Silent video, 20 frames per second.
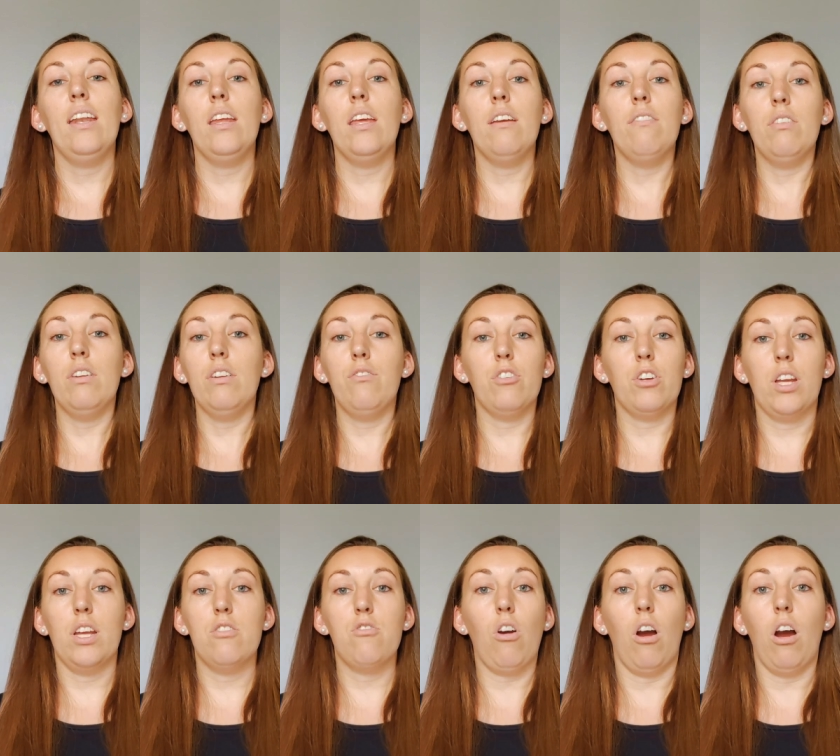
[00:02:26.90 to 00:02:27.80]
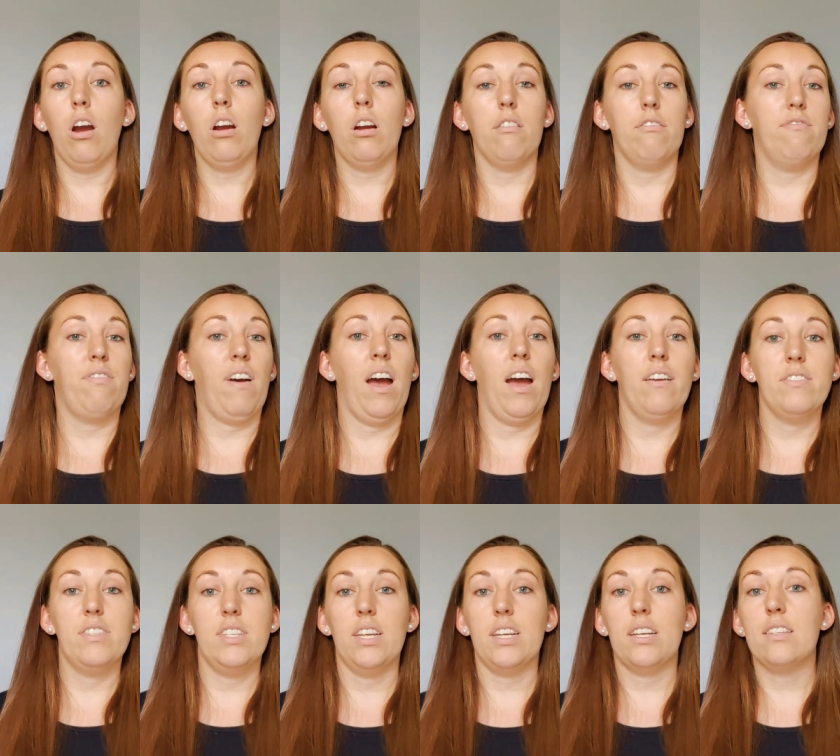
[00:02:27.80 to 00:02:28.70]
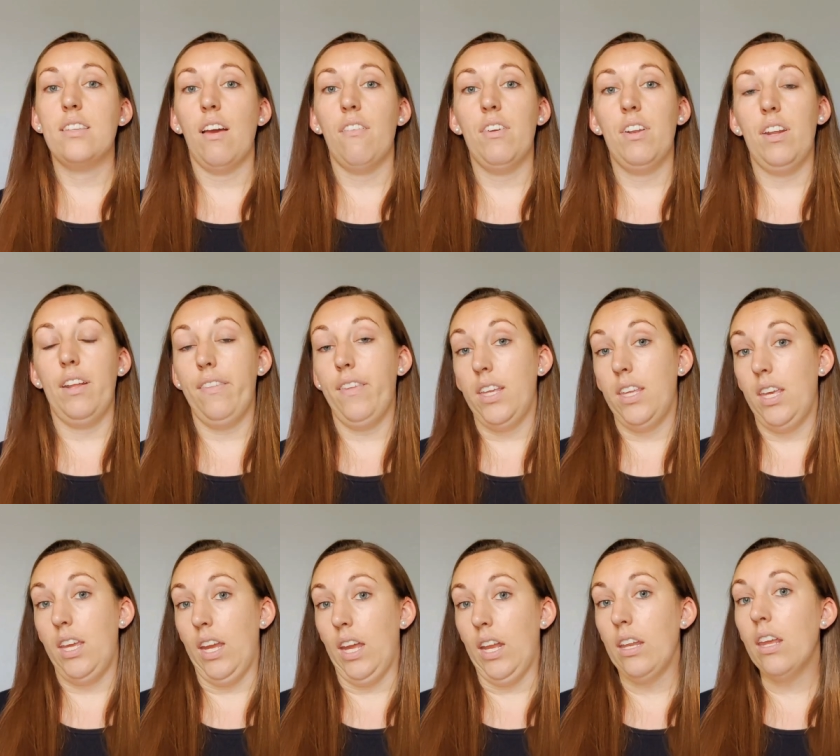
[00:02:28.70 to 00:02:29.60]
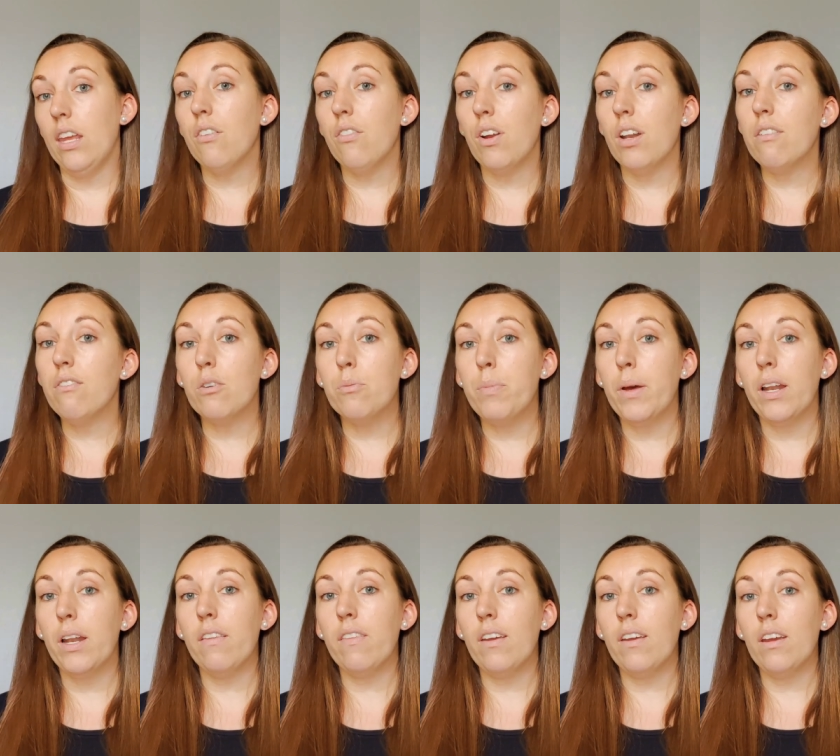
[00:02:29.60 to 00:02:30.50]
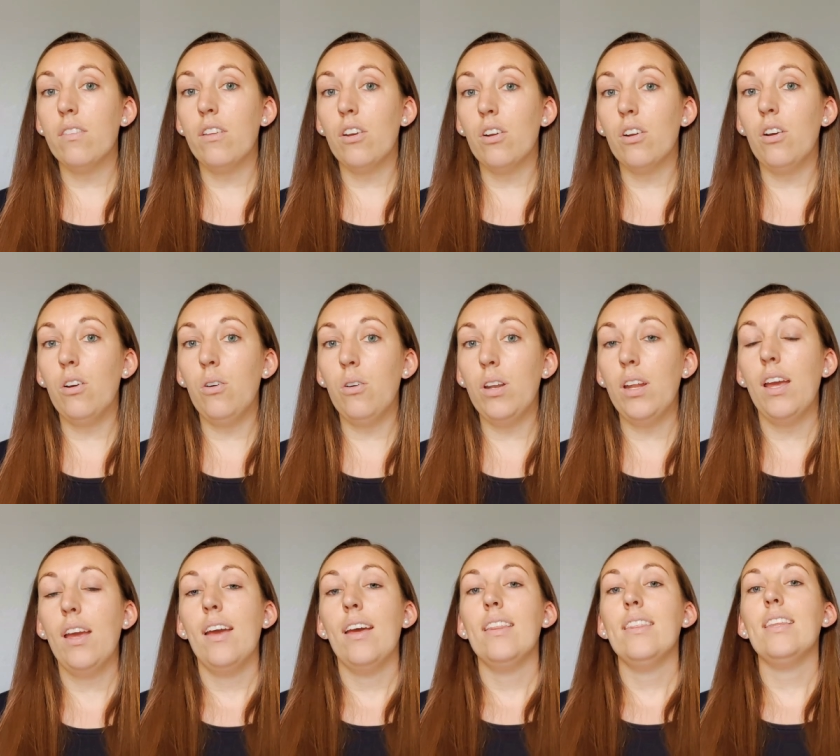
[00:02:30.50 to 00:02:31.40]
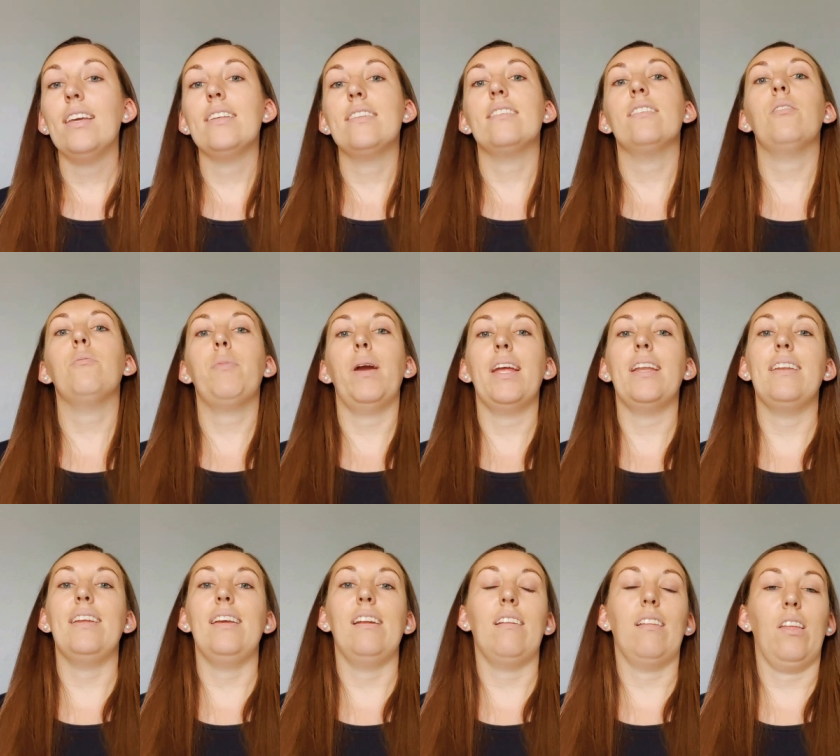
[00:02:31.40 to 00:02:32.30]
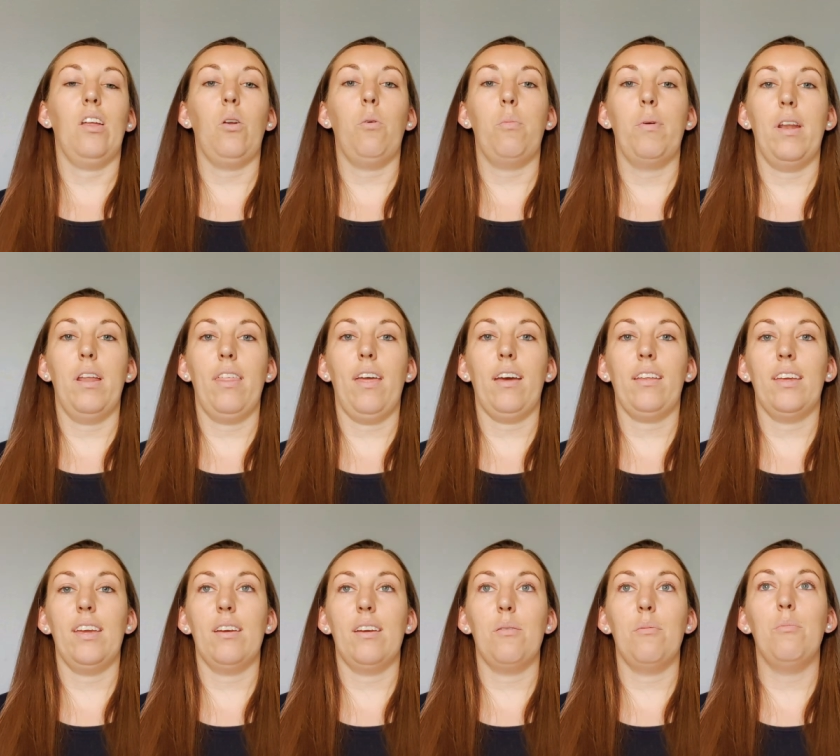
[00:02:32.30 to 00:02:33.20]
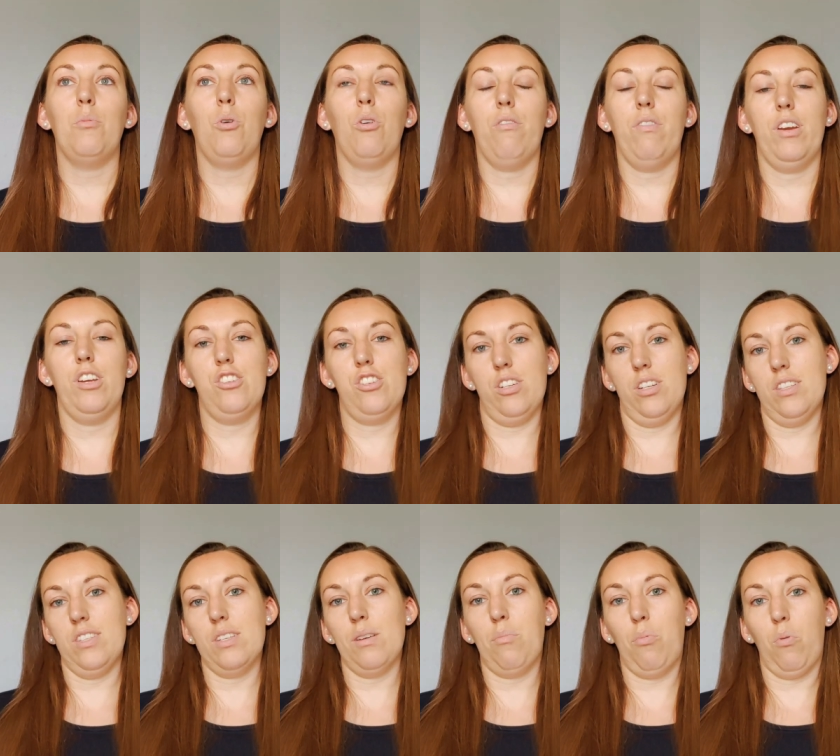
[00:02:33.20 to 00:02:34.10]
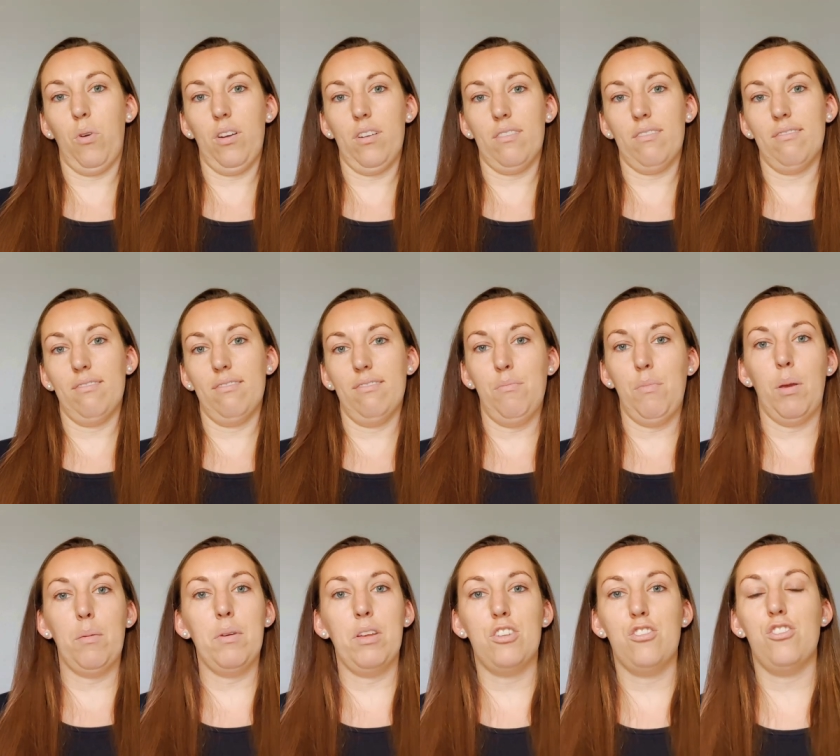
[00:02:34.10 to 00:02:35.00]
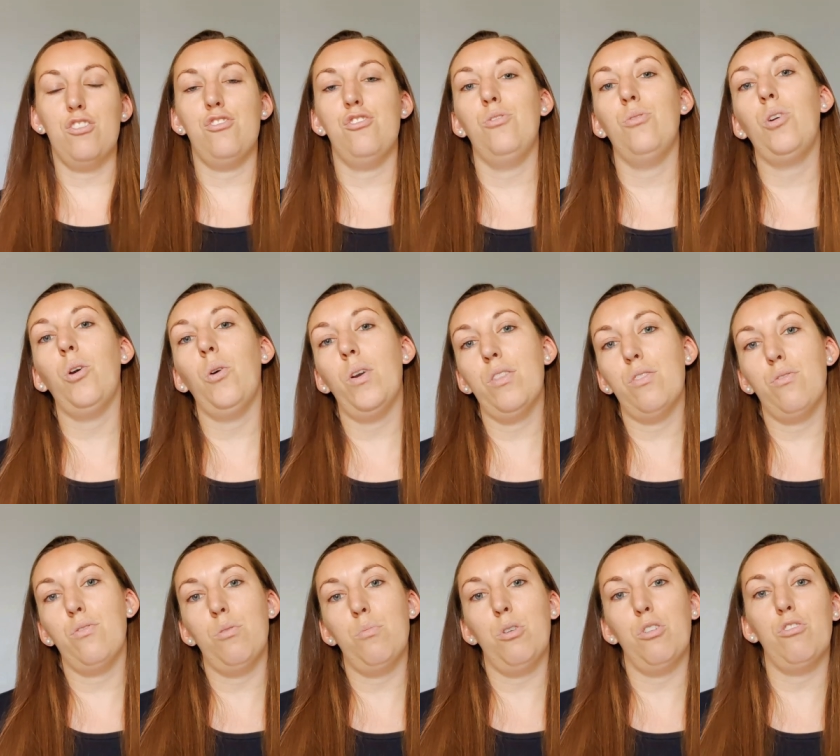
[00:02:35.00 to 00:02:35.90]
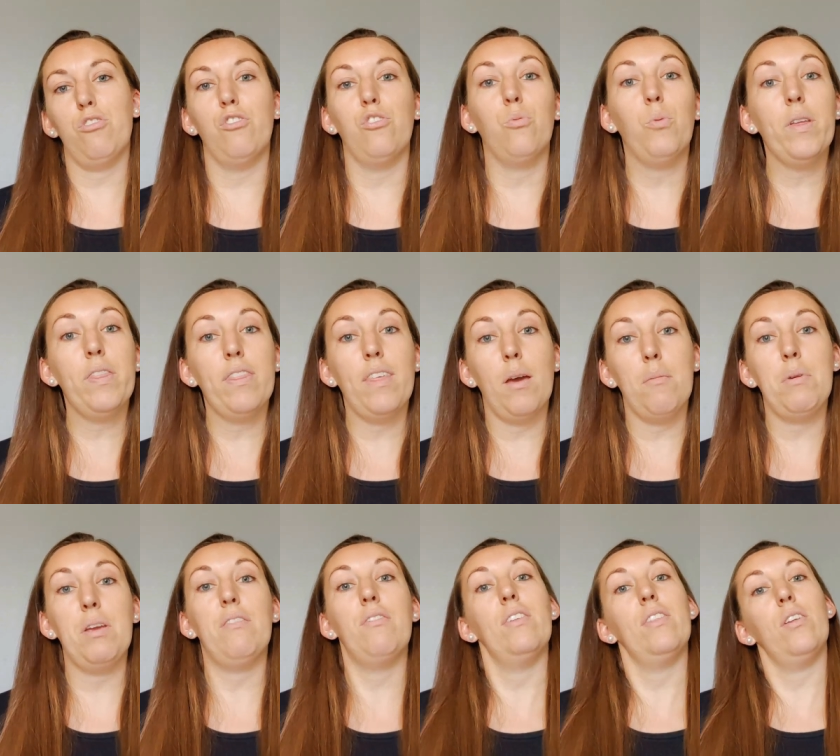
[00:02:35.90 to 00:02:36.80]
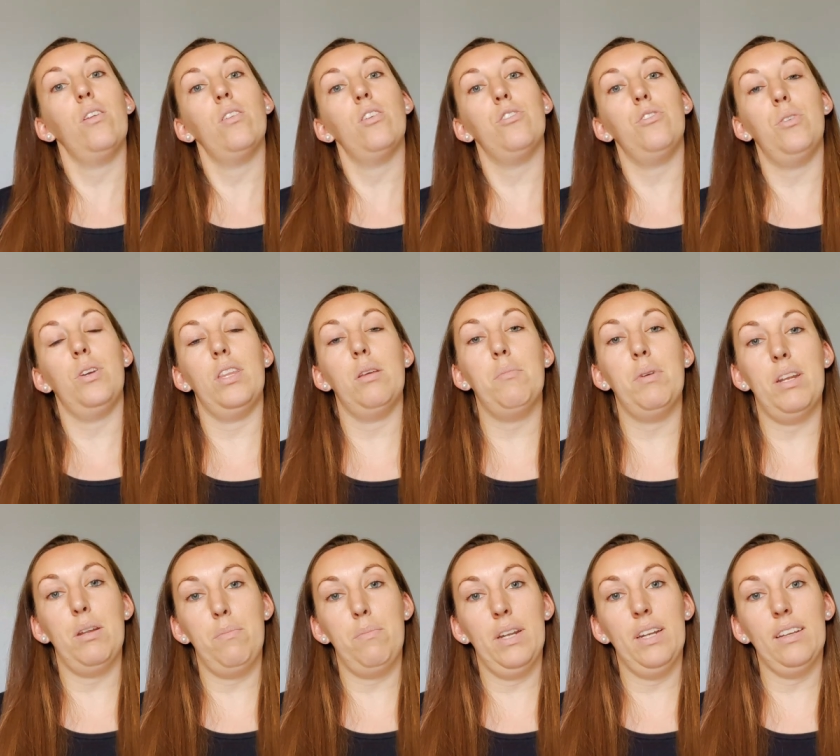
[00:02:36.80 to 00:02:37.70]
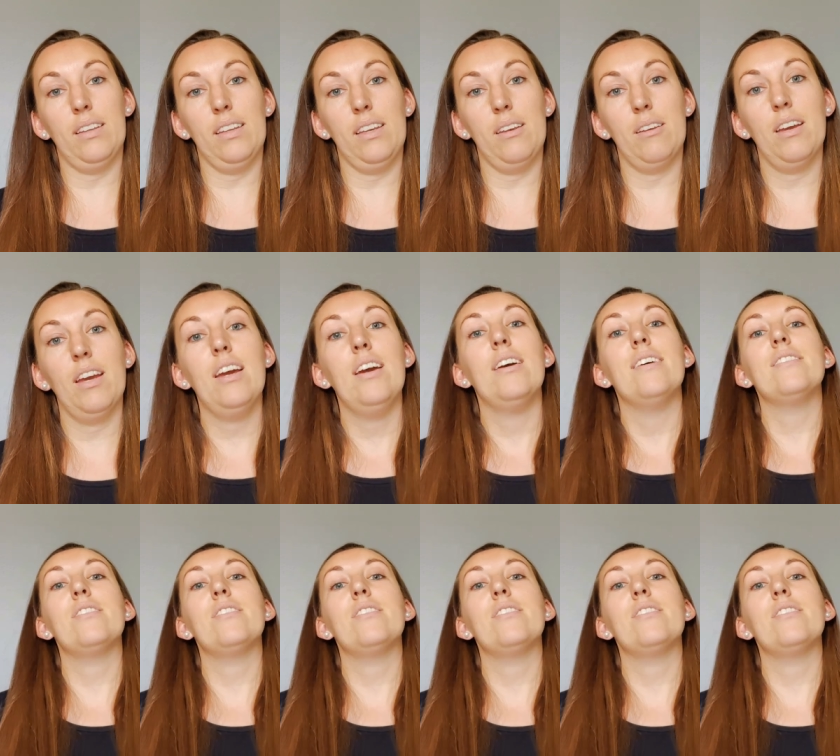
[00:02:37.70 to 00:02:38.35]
And even if your kids are five, six, seven, and they can get ready for bed on their own, they still might need a little bit of that like motivation and support. Maybe it's just you going through the motions with them, even though they're doing them independently.